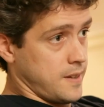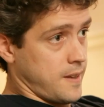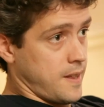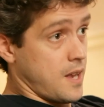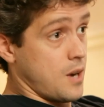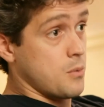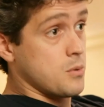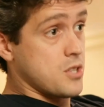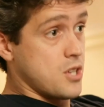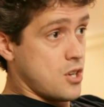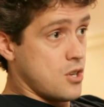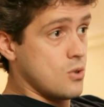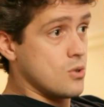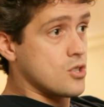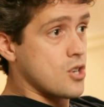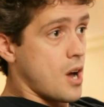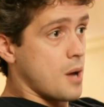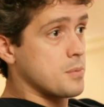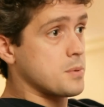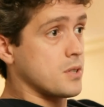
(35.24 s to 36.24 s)
And it was a
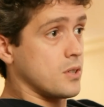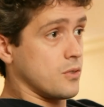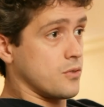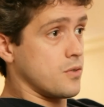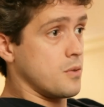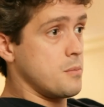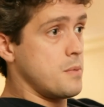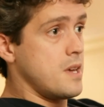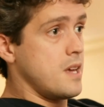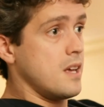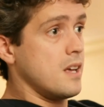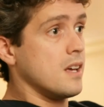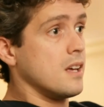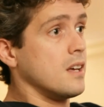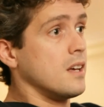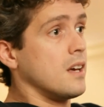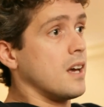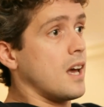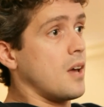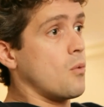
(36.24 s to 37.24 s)
huge obstacle for me,
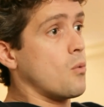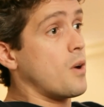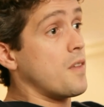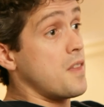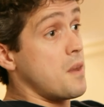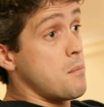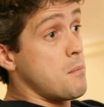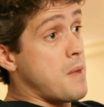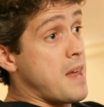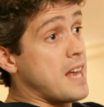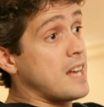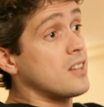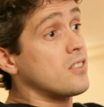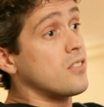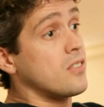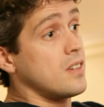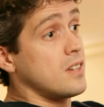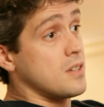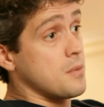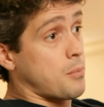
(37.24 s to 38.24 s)
and one that
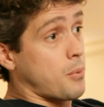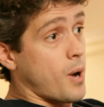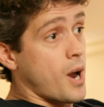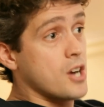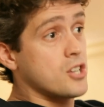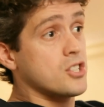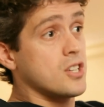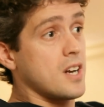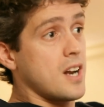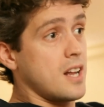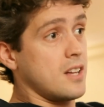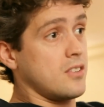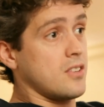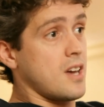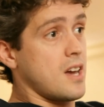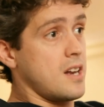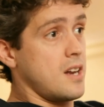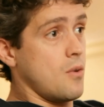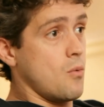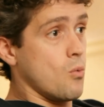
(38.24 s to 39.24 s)
makes the depression and
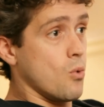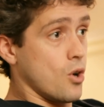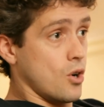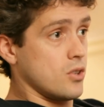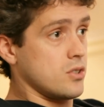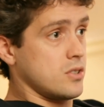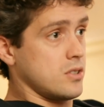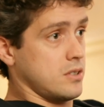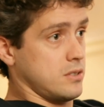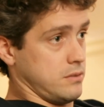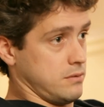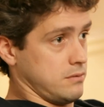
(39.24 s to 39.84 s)
anxiety worse.